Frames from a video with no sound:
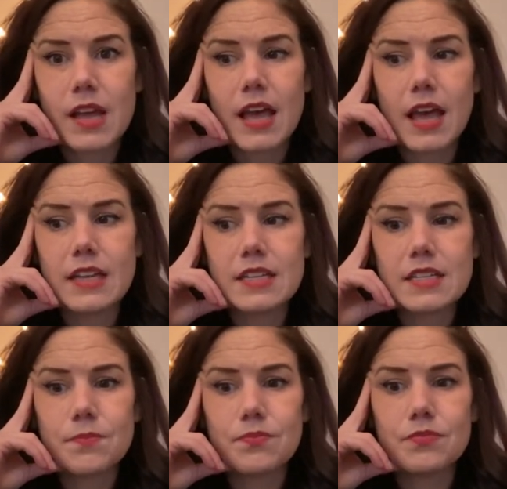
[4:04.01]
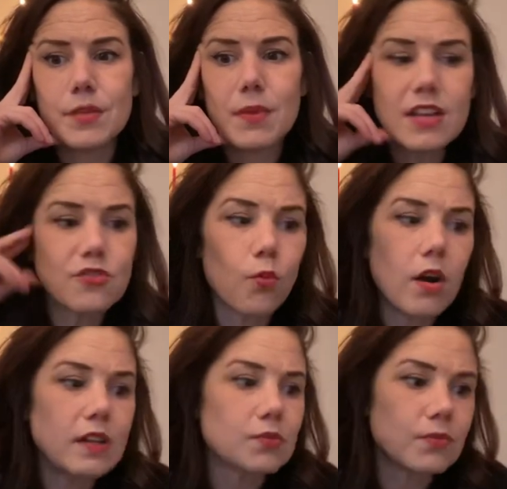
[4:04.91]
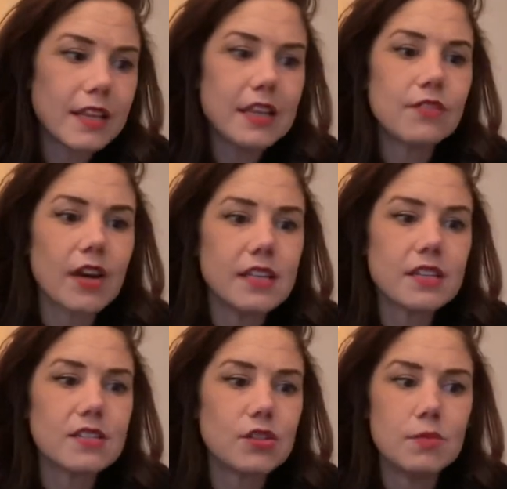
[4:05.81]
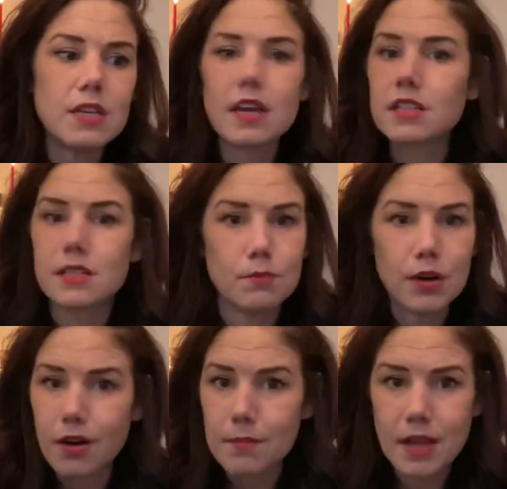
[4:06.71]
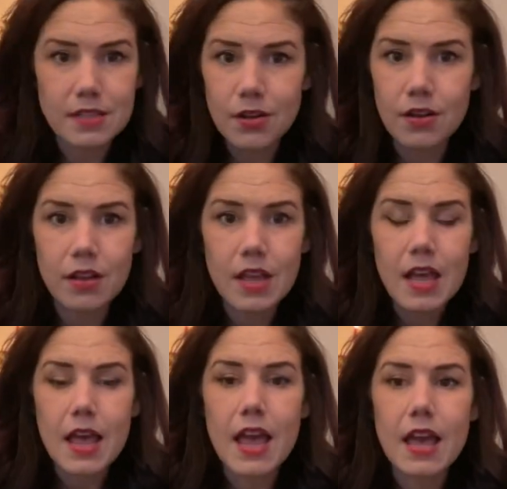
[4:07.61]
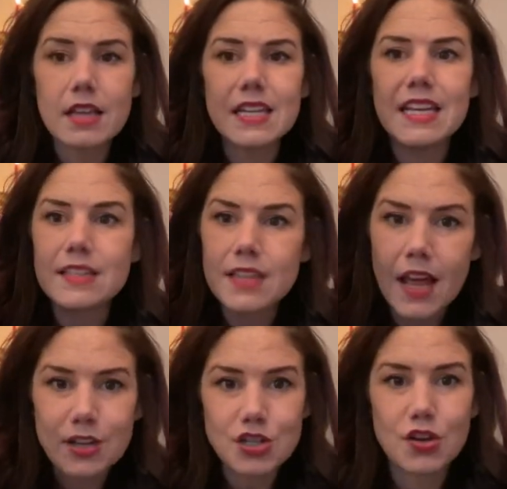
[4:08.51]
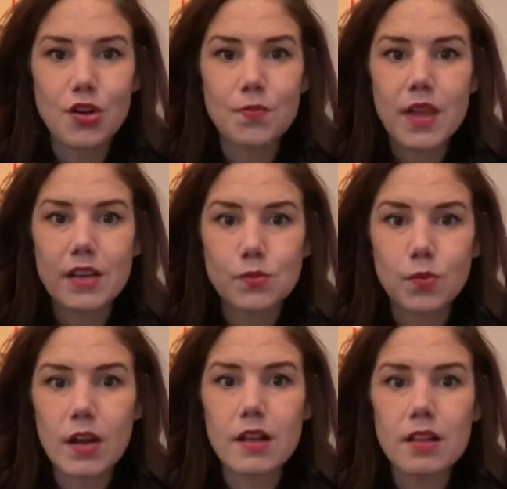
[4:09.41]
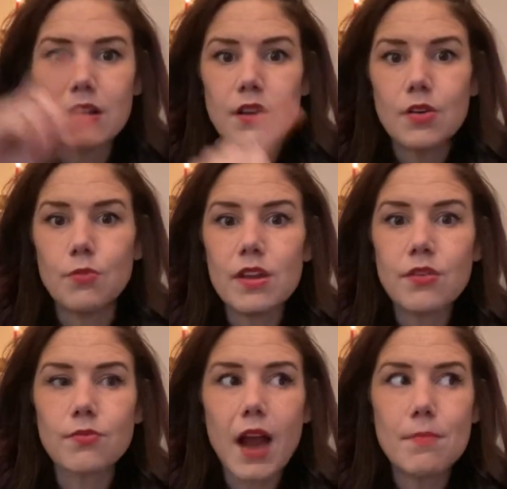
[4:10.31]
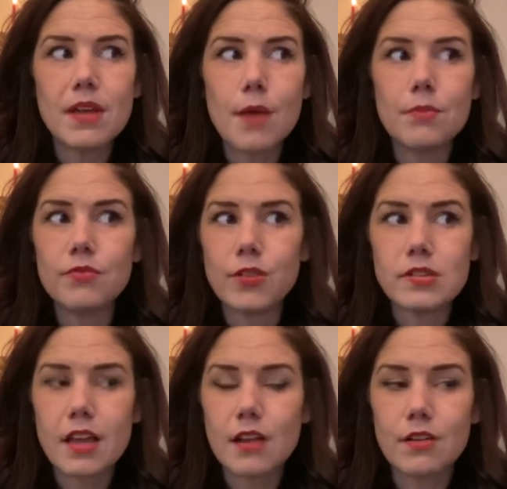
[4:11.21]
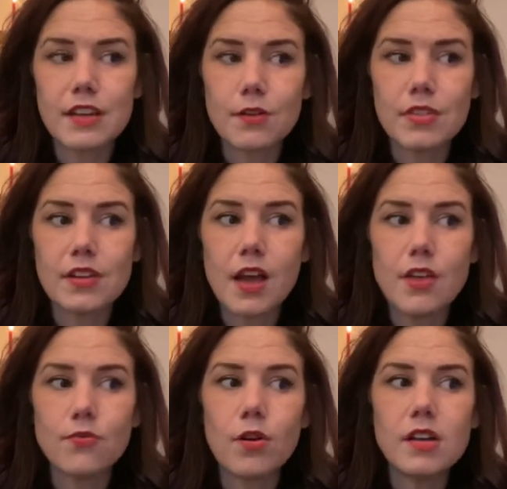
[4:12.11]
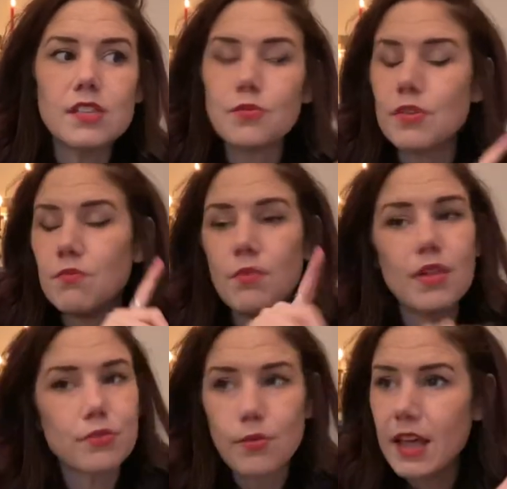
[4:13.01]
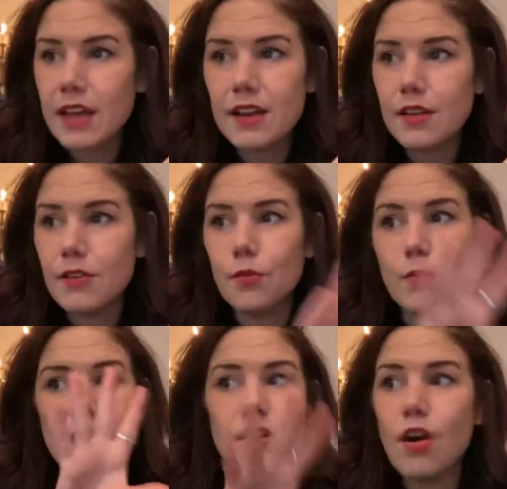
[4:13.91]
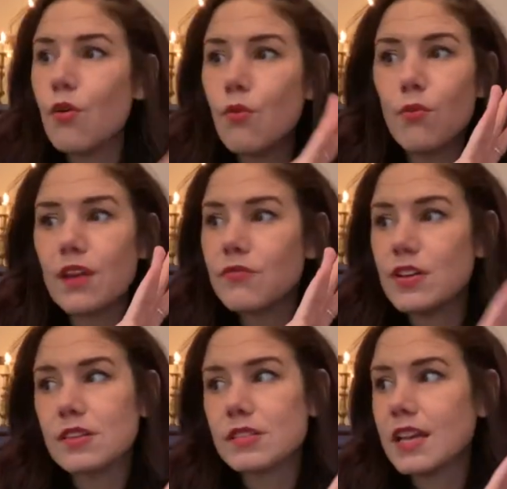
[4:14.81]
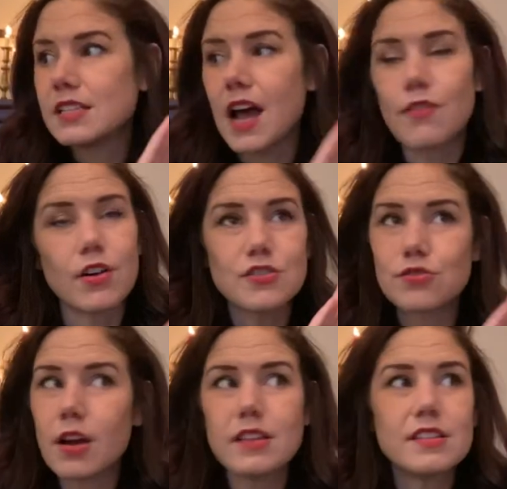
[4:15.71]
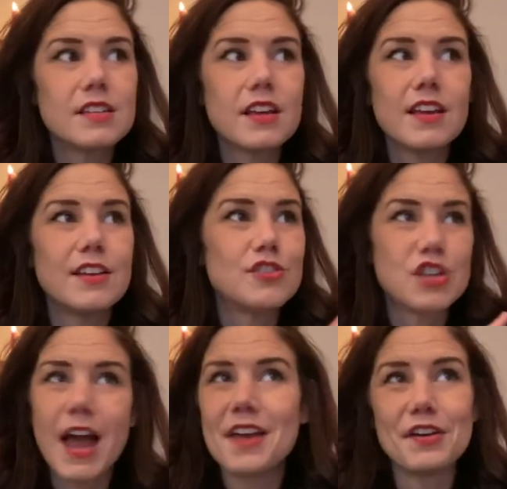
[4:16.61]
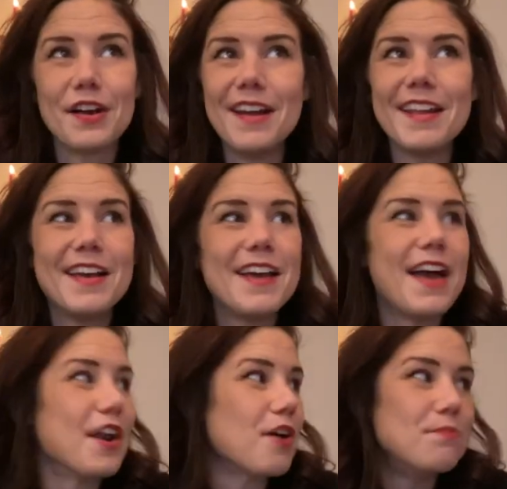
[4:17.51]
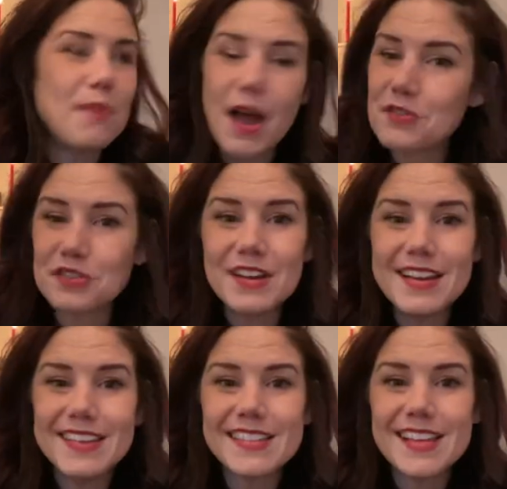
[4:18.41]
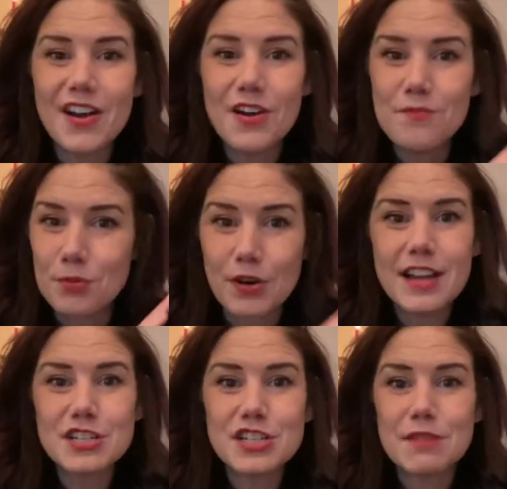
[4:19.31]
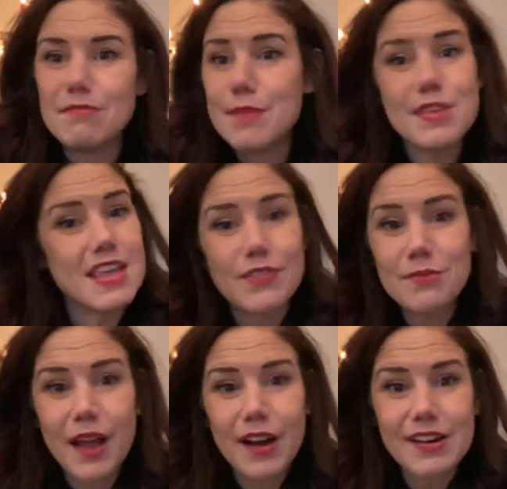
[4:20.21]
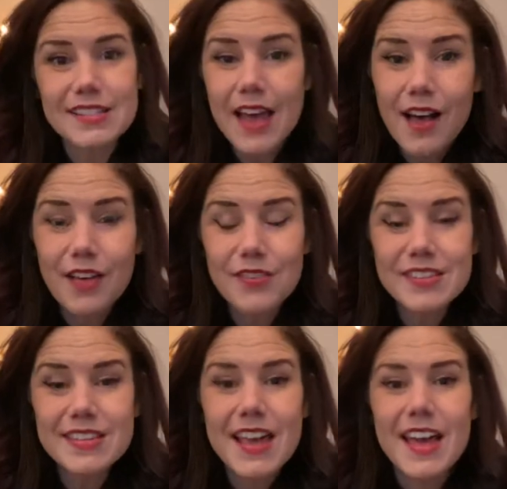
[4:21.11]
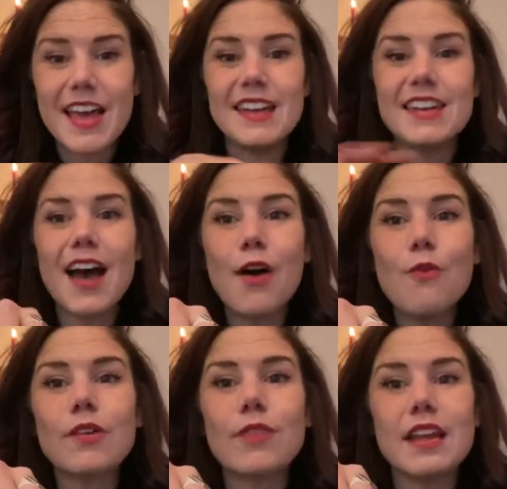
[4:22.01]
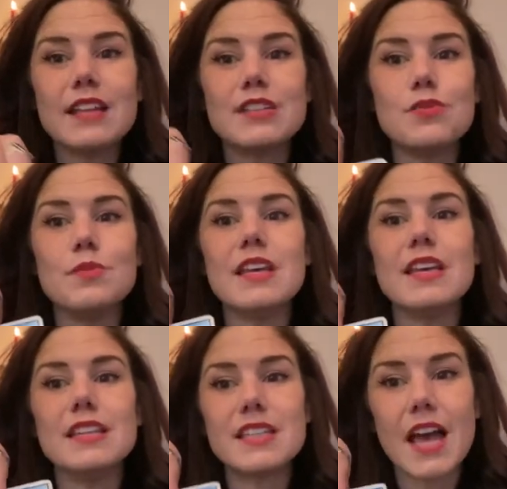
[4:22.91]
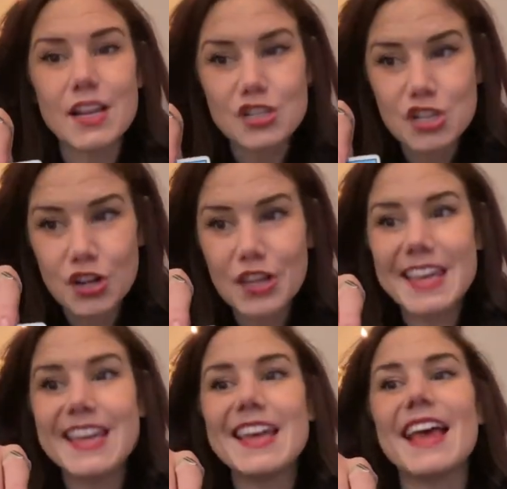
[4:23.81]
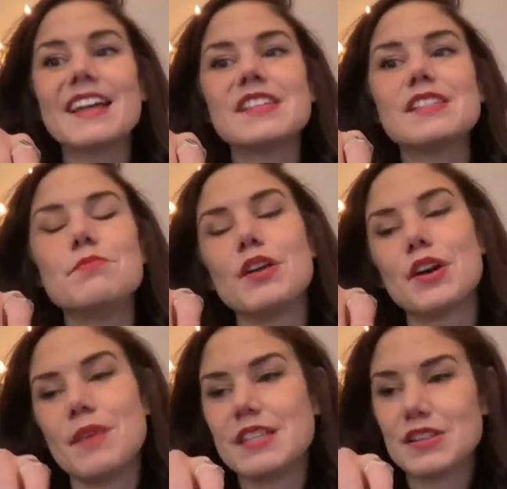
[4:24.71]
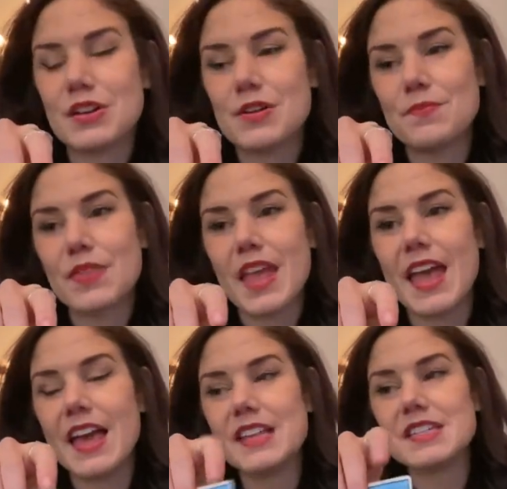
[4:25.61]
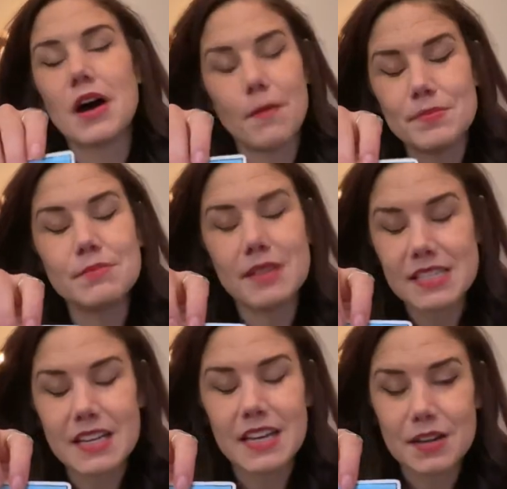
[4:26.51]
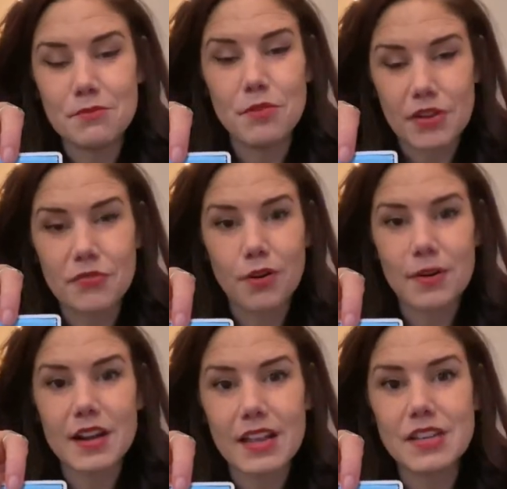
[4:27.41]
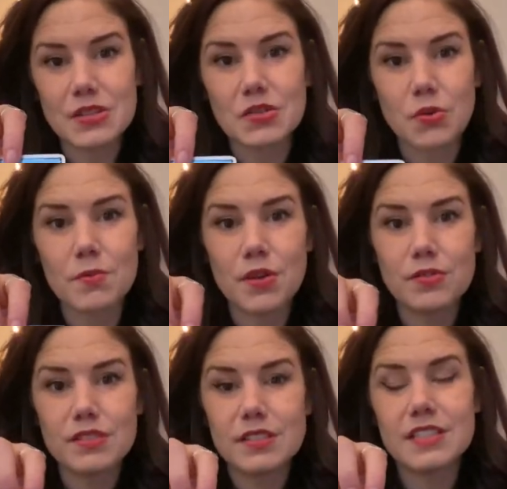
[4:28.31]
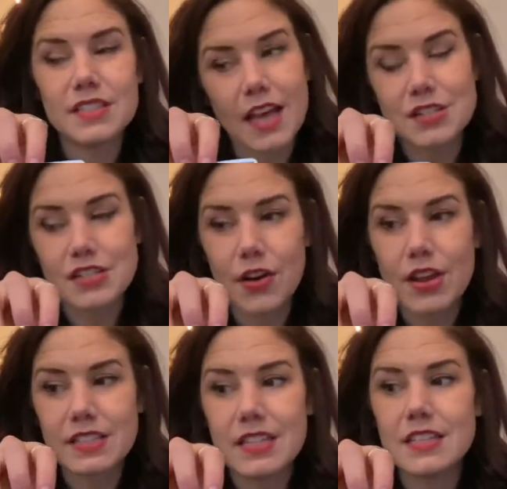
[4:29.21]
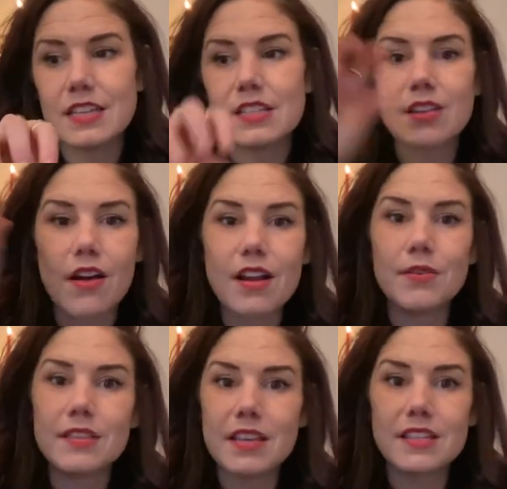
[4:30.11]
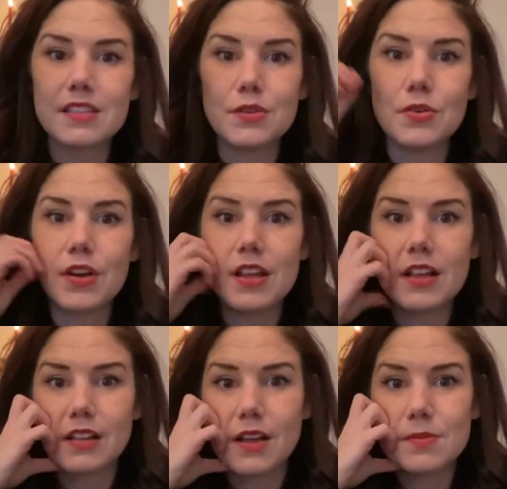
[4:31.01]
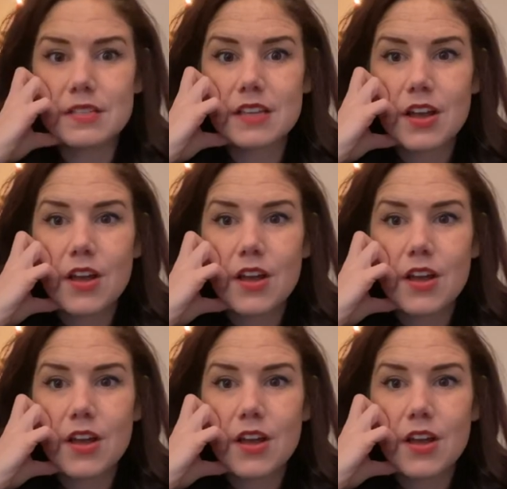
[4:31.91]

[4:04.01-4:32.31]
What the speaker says: And the Page of Wands really invites us to be experimental and intentional as well. We are wrapping up a full cycle here with the Nine of Wands. We've been through it. We know what it feels like to have our trust shattered and our boundaries breached, maybe even by ourselves. And now we're ready to be intentionally experimental and optimistic moving forward into Scorpio Sagittarius season, starting with this lunar eclipse.